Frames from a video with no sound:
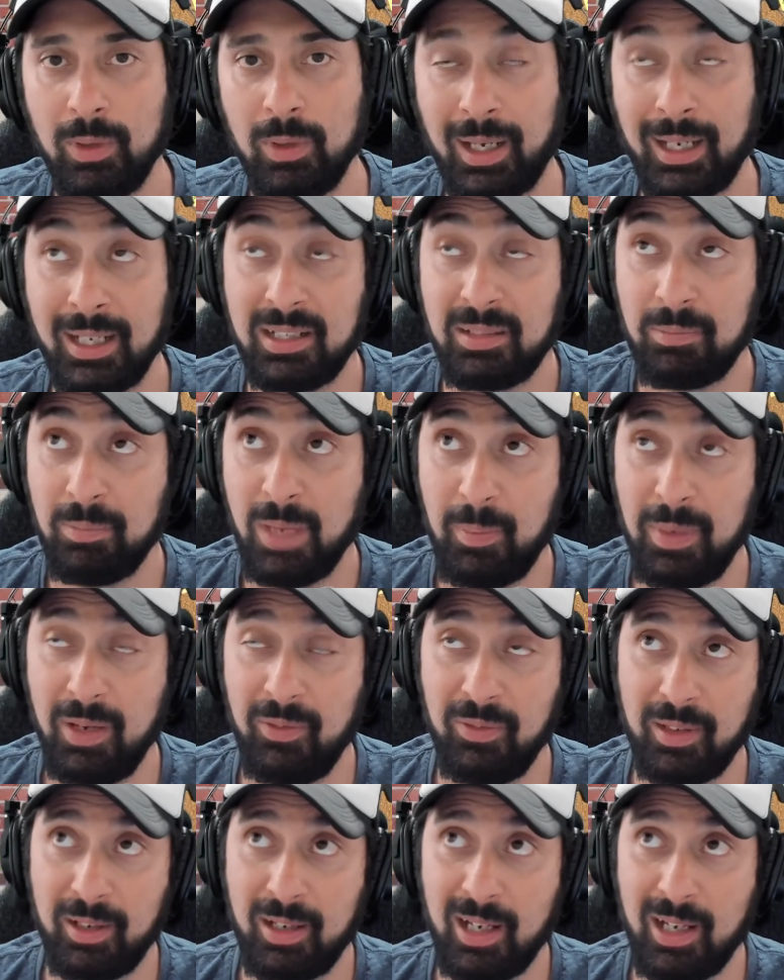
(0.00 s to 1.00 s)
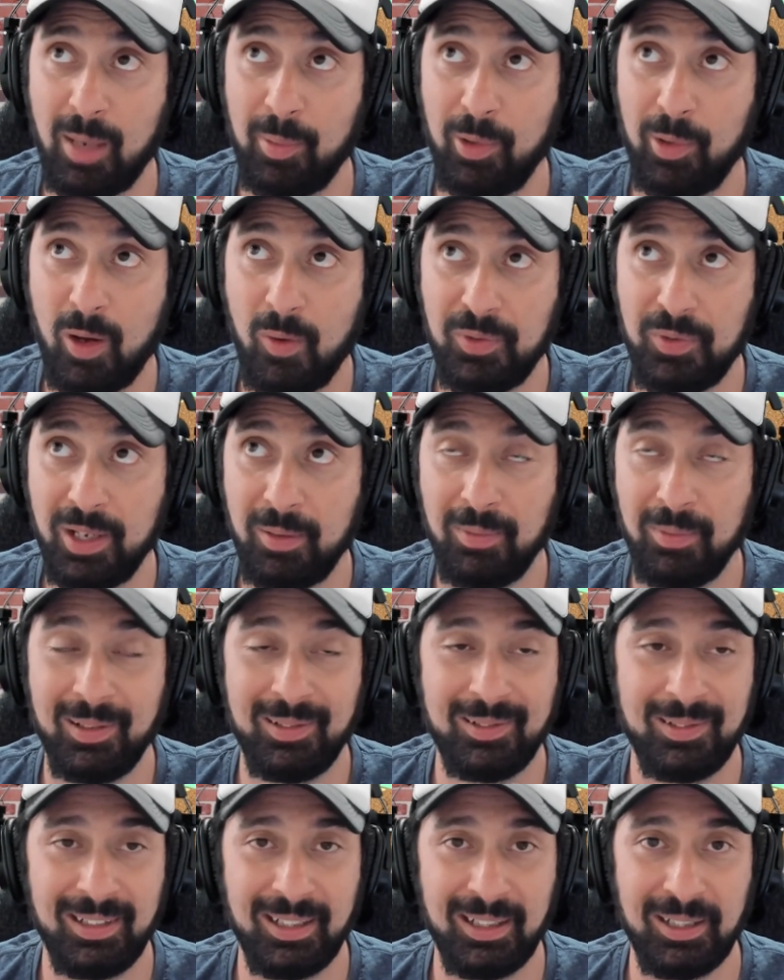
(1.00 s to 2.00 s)
I guess maybe even the carbon offset,
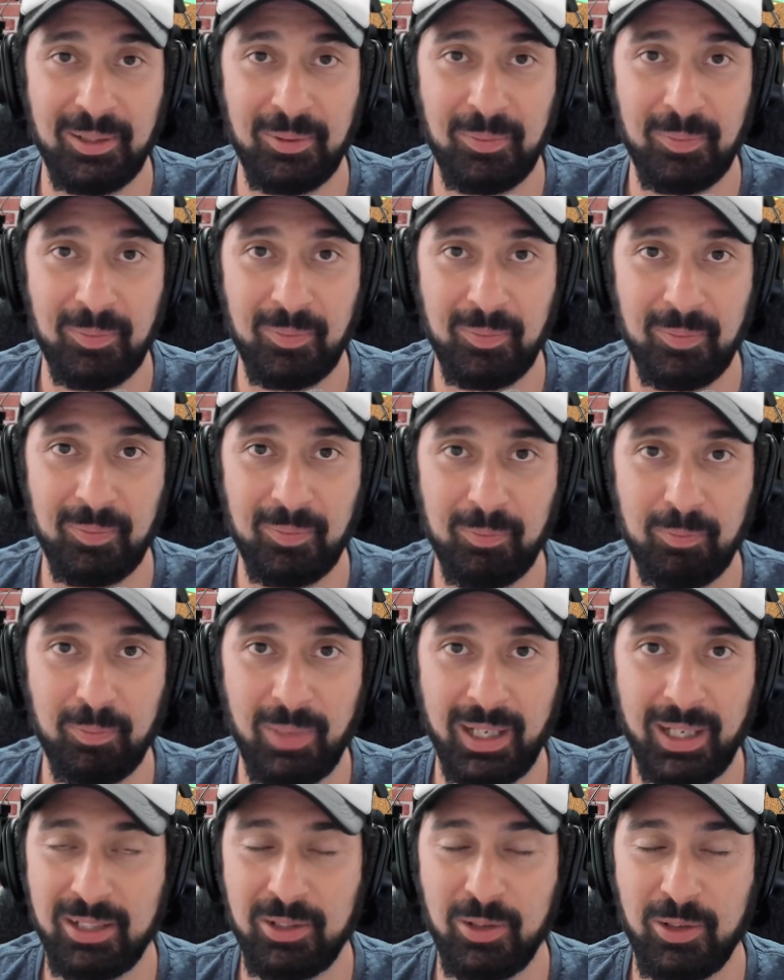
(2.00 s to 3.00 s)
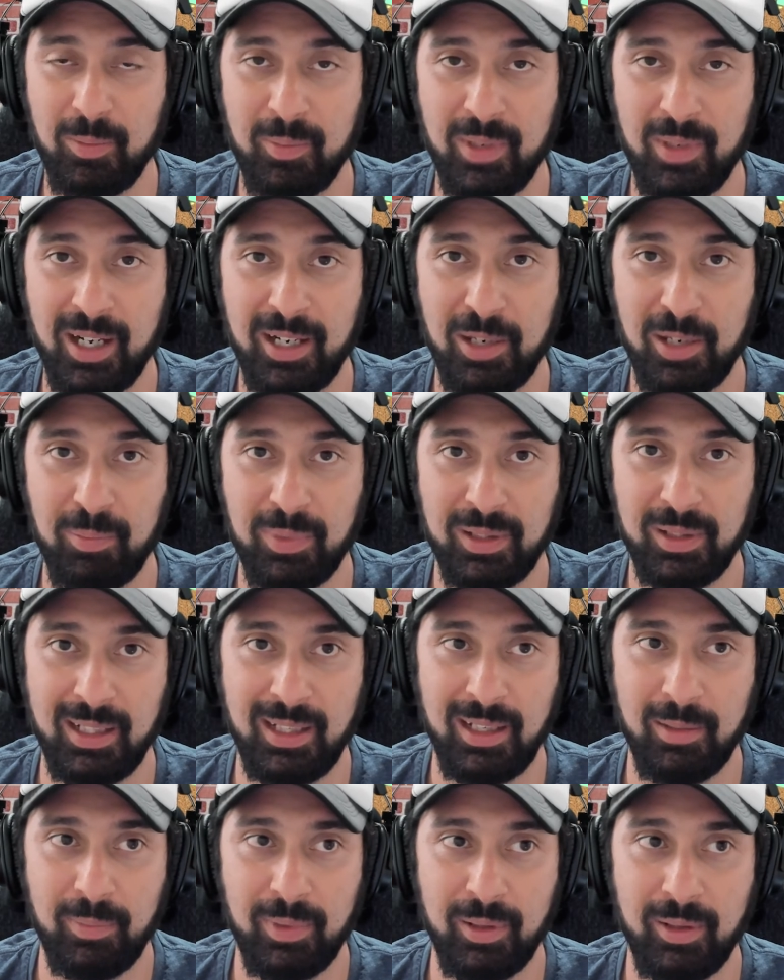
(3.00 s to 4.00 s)
I guess not market, but
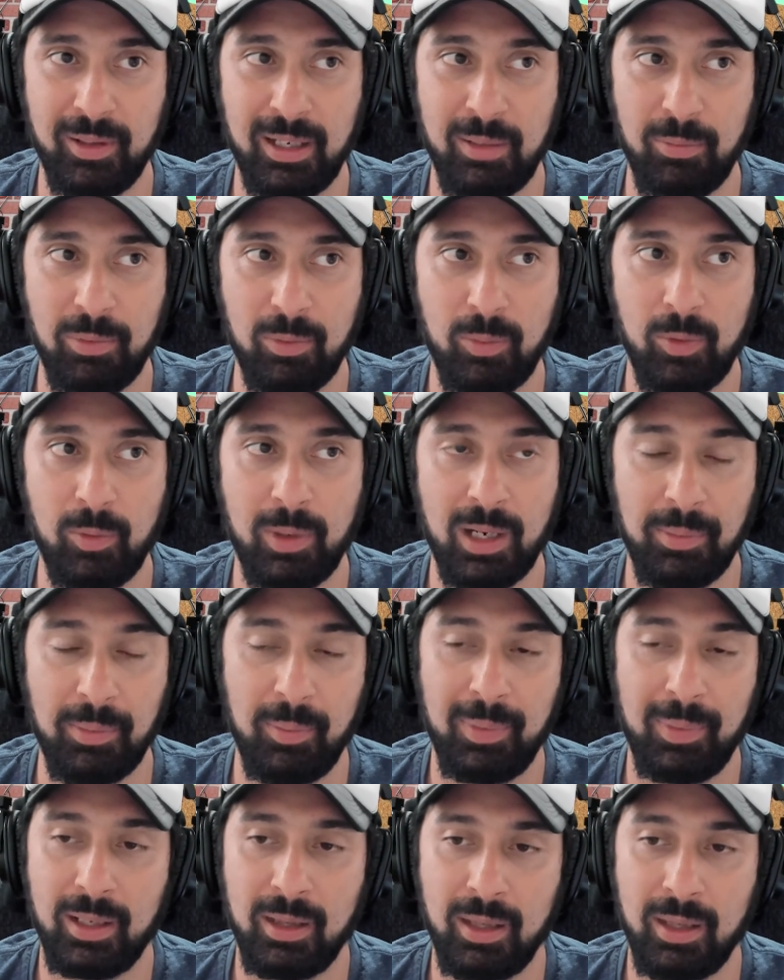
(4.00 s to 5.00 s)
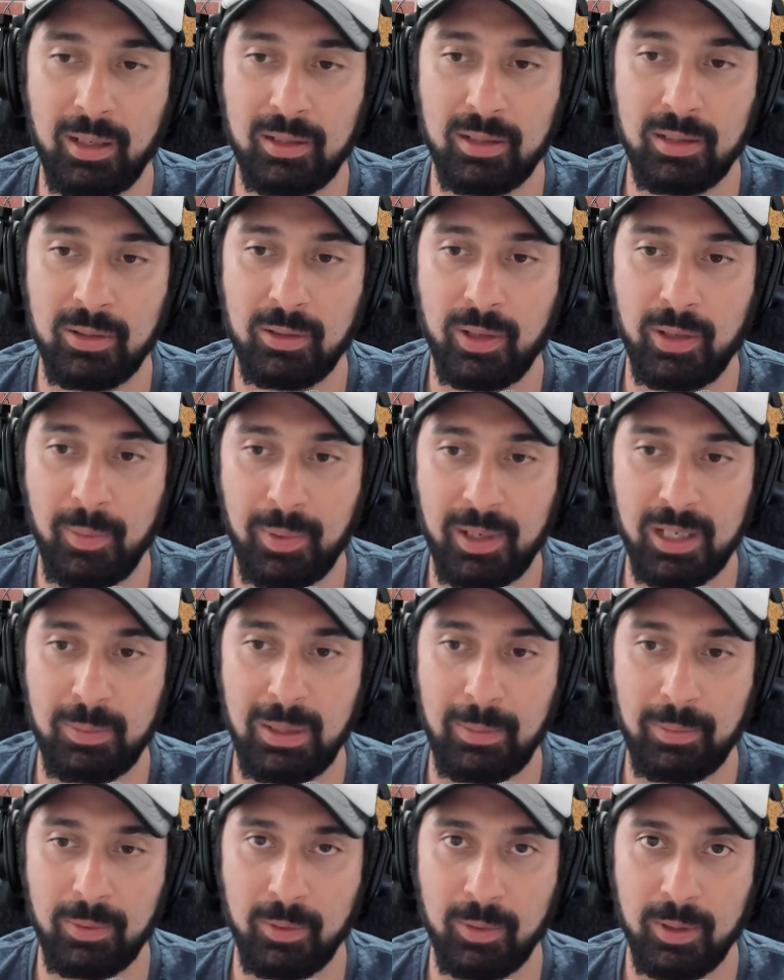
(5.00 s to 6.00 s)
the ability will become a big thing too, right?
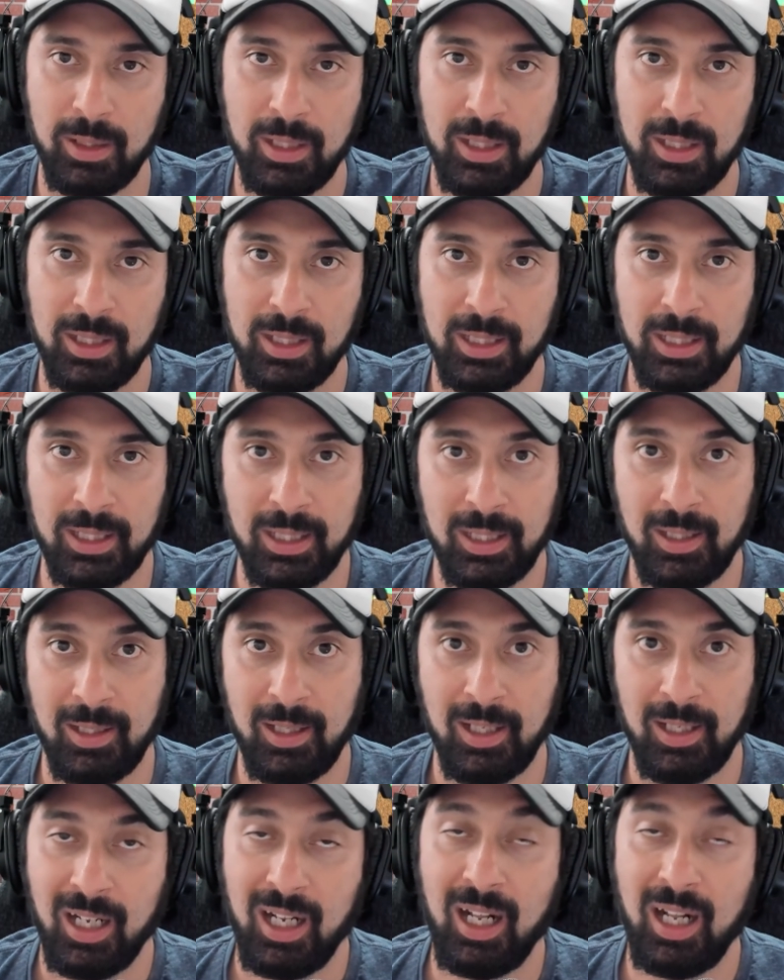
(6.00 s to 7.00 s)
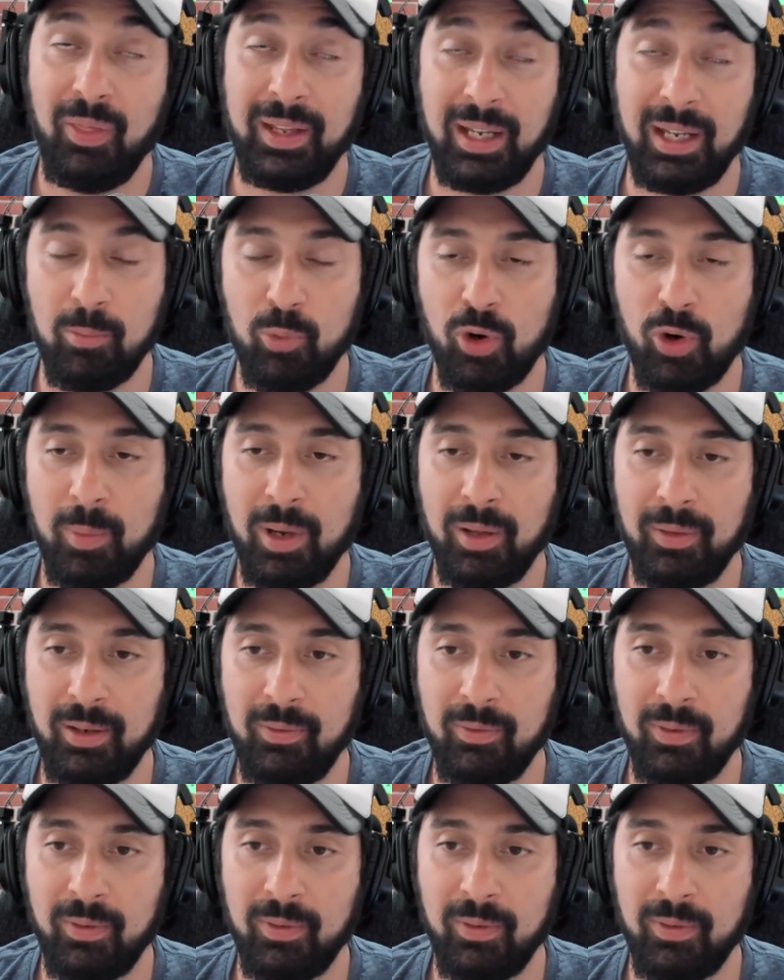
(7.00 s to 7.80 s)
Because people, I think, more about the